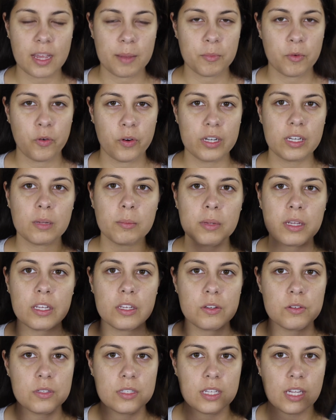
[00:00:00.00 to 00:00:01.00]
I'm going to be
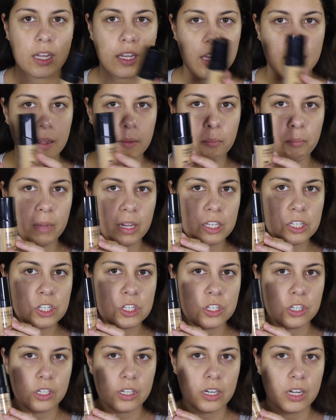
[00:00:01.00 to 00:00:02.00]
using a
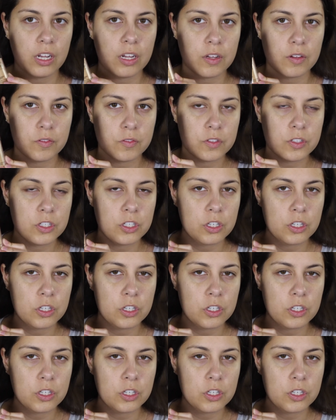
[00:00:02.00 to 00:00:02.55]
mixture of